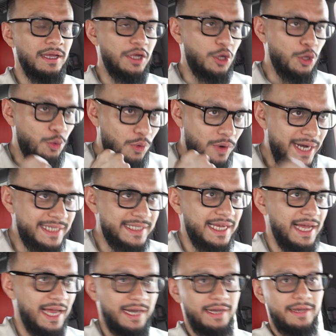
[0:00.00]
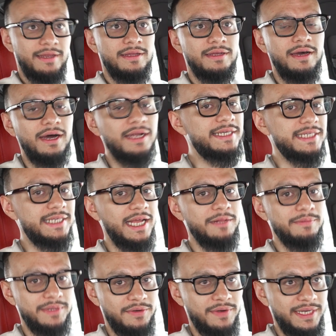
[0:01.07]
great at it,
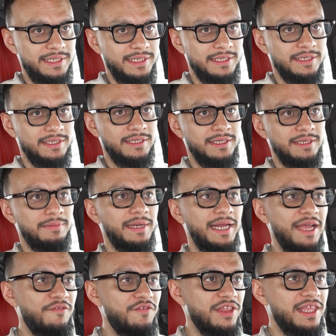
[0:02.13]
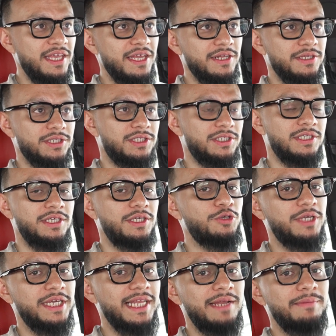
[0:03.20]
undeniably great. But everything else, you
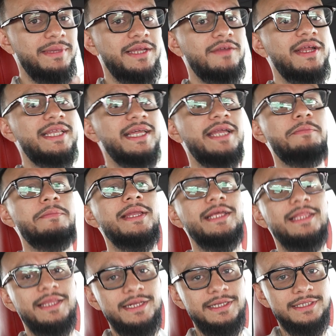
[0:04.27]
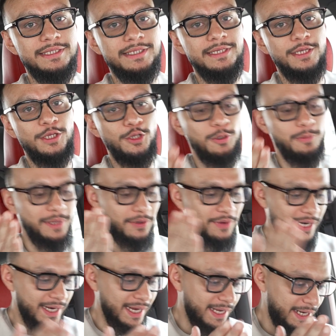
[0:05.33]
cannot be great at many things. You'll be
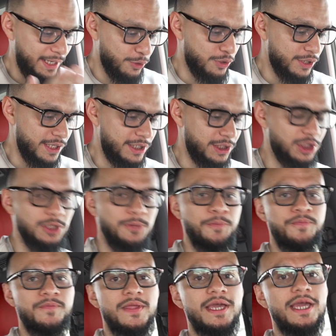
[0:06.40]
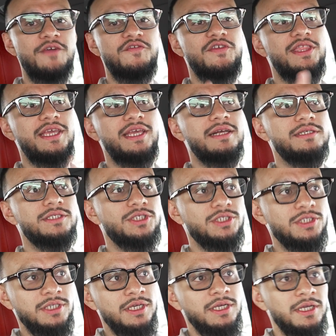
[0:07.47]
great at your niche. Everything else,
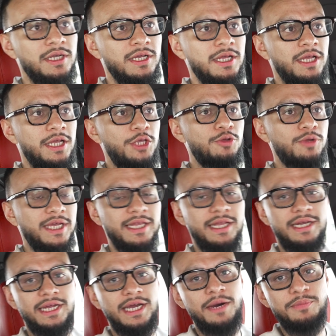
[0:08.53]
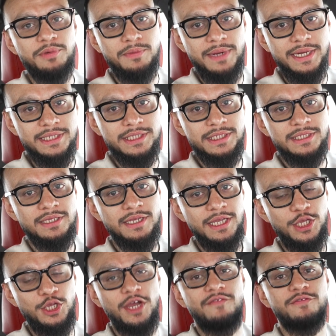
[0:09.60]
you cannot compromise.
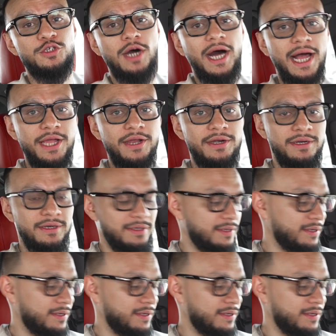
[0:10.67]
You have to hire